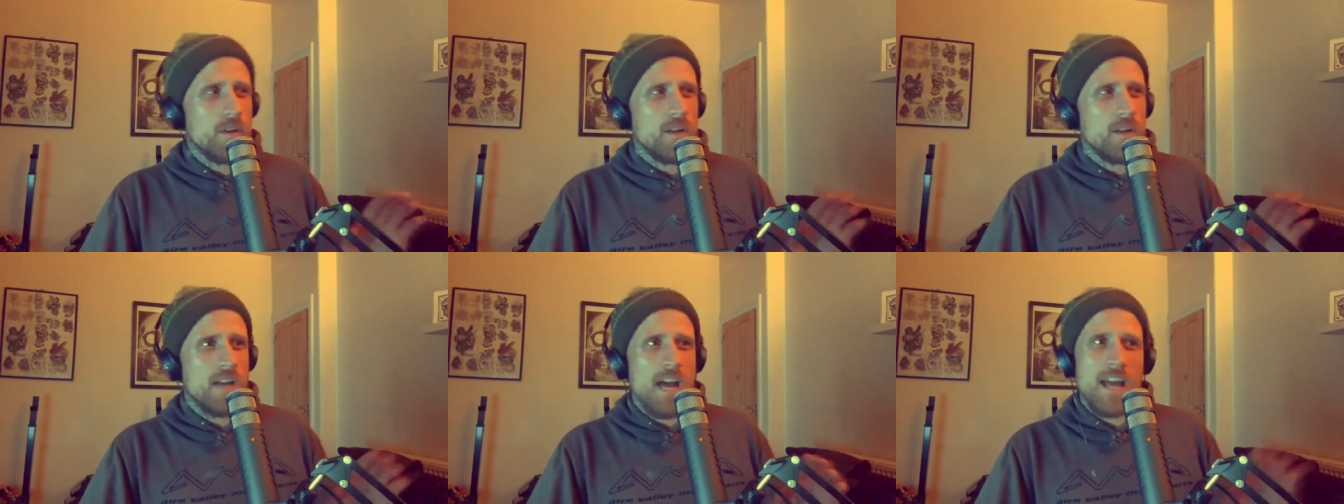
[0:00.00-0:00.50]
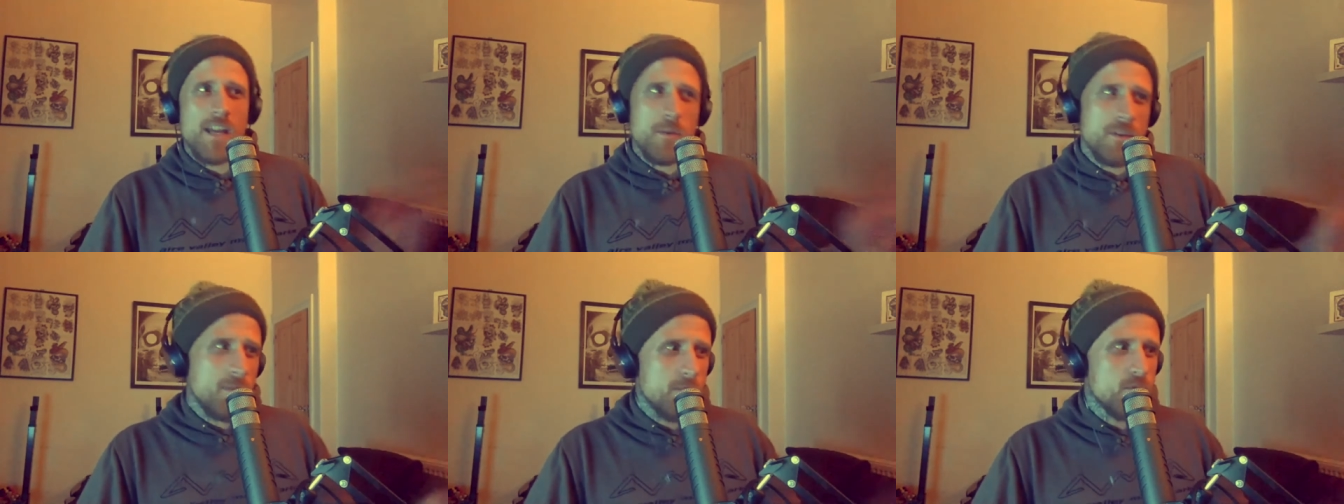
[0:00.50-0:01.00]
a hike
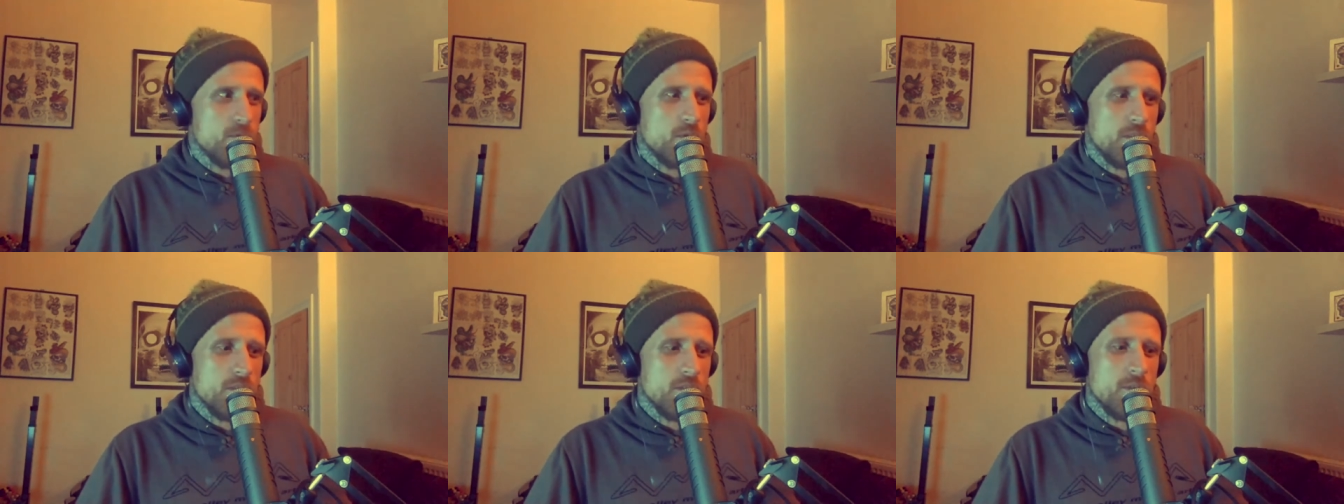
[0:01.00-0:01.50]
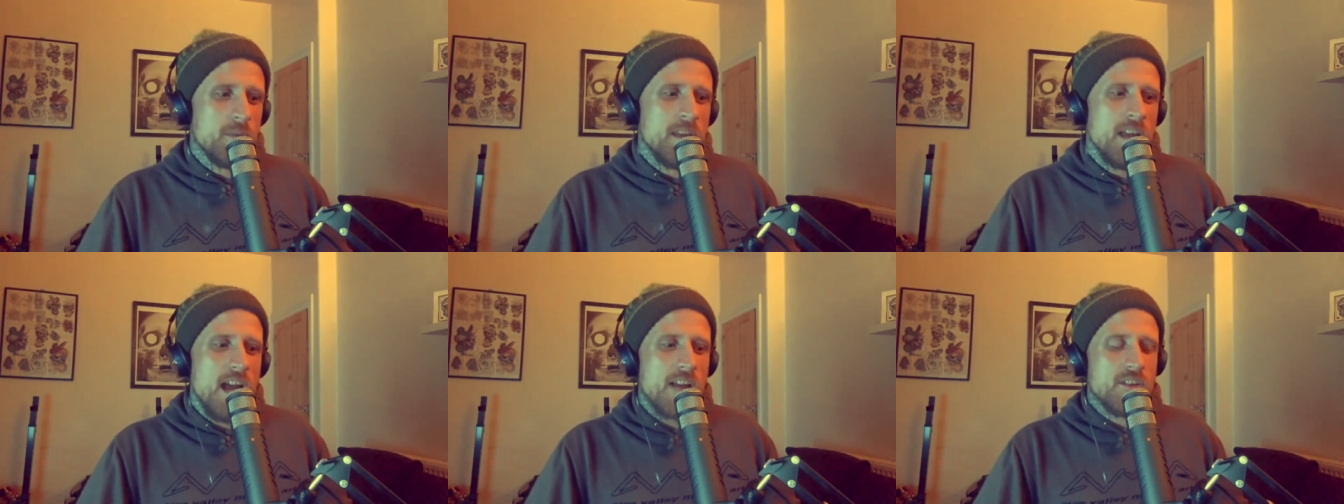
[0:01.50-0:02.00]
with him and I'm talking to him,
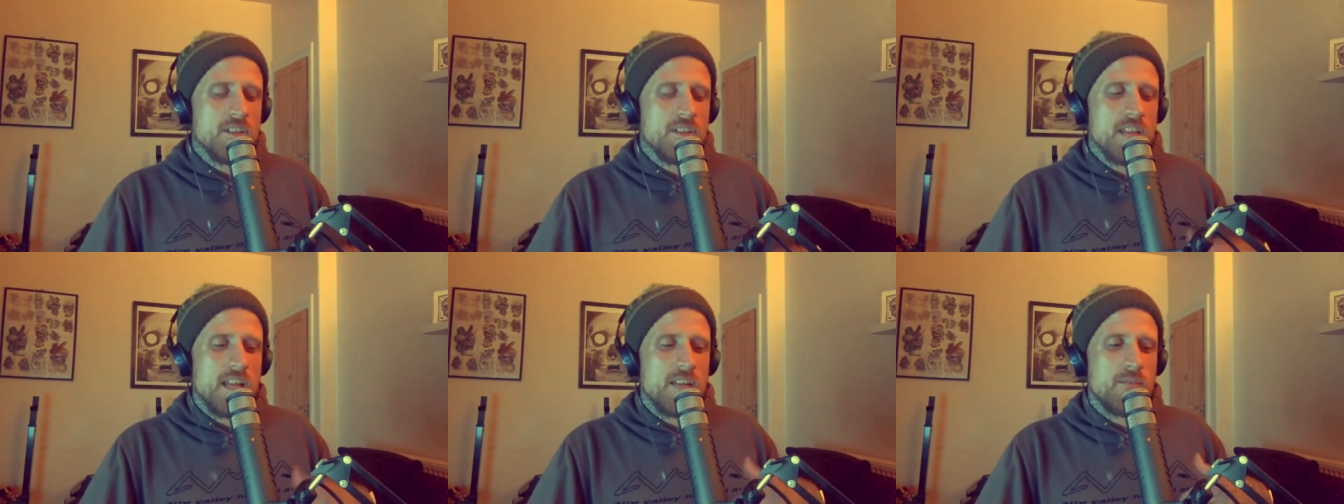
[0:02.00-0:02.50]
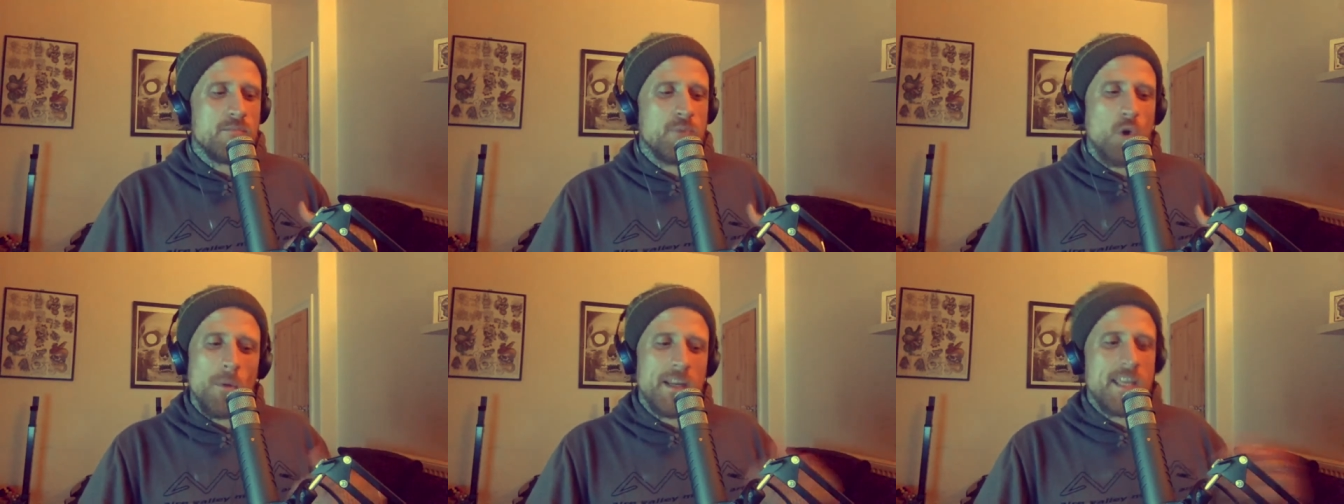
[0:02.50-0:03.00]
I just kind of put
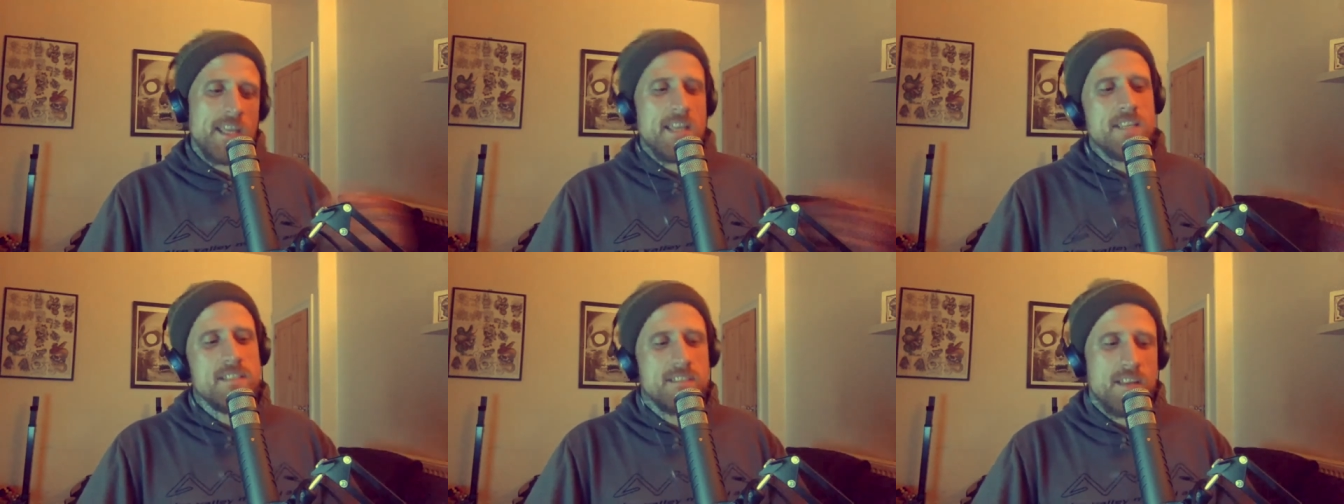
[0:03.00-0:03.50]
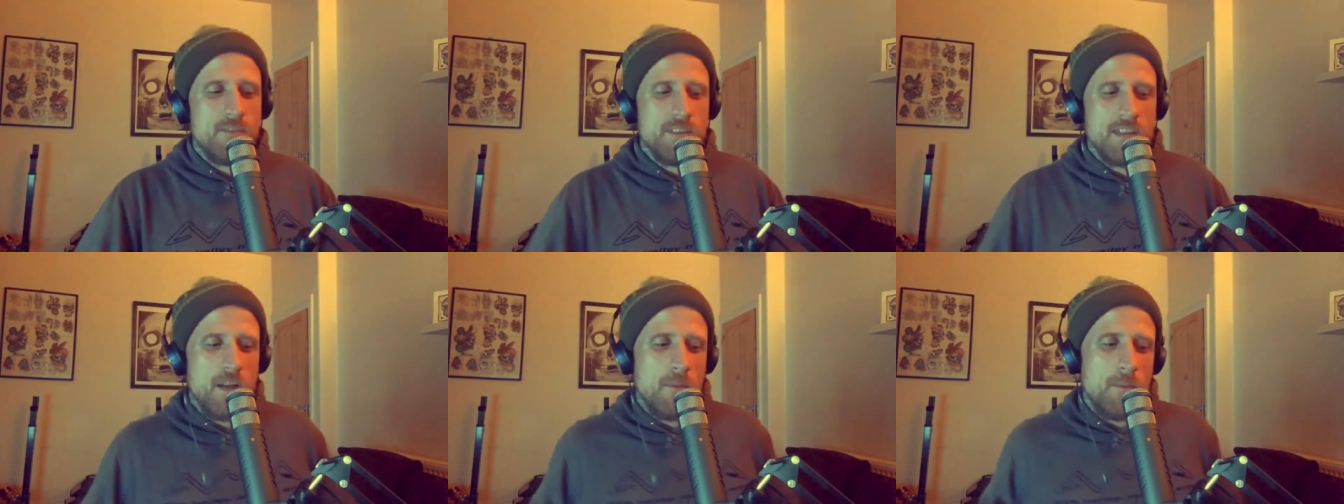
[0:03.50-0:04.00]
all my keys and
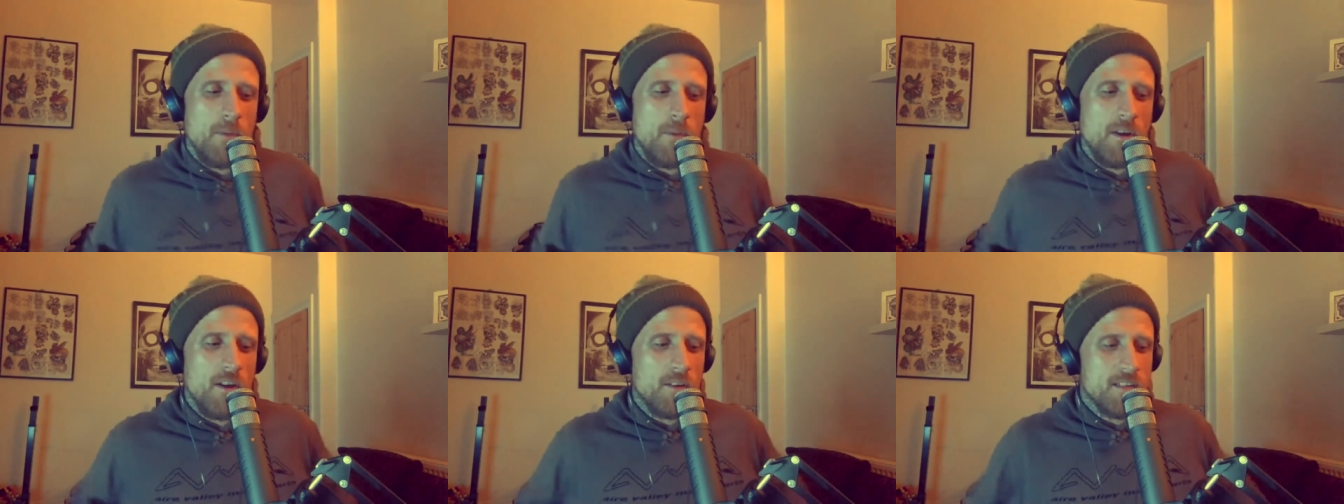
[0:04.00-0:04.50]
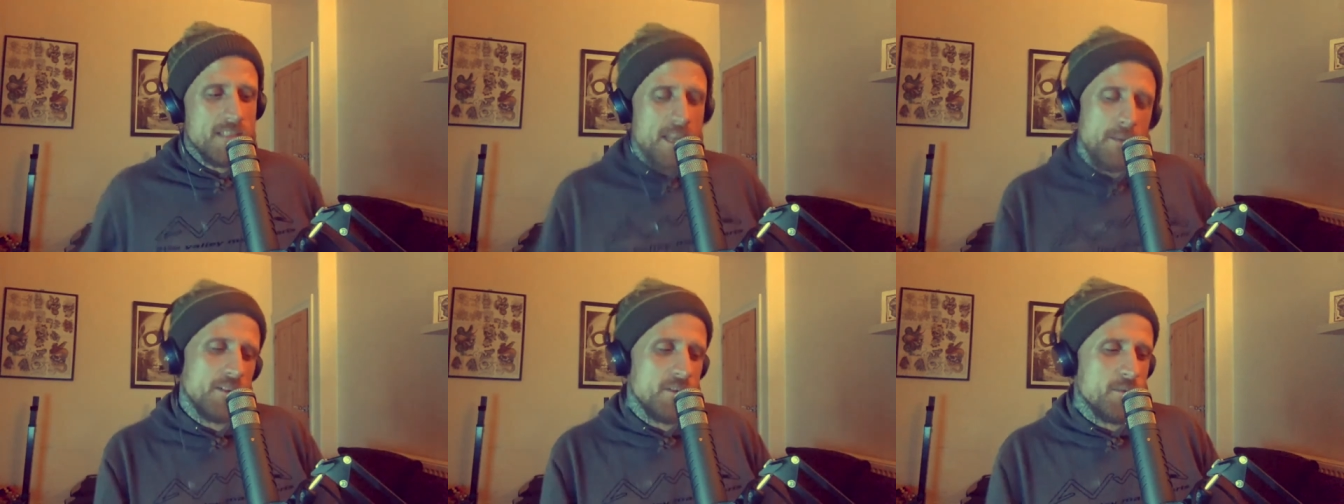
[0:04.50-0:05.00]
everything out of my pocket on the
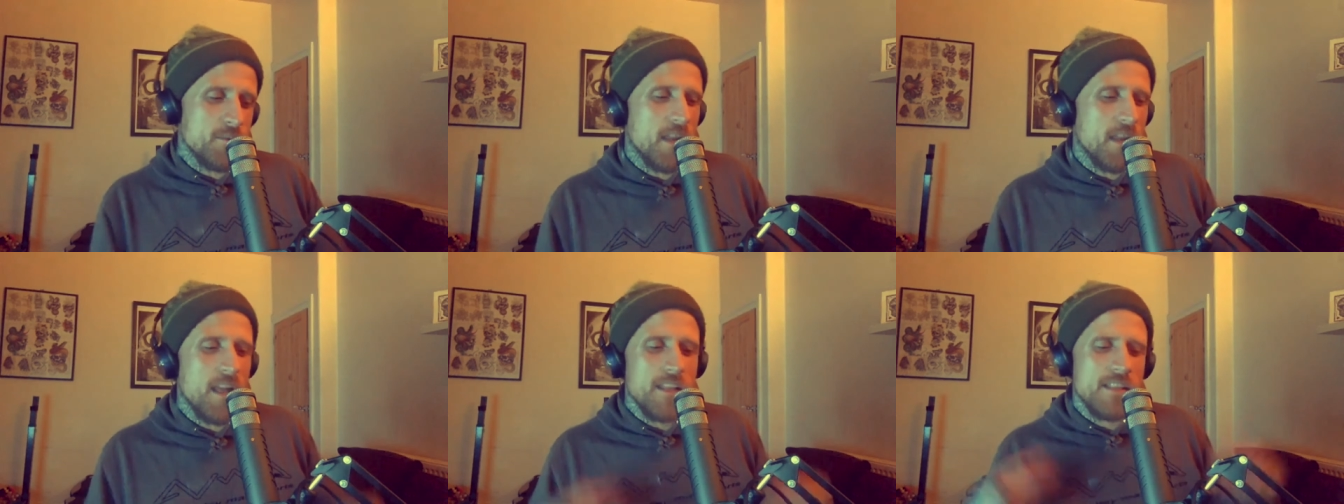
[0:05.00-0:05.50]
table and just be like,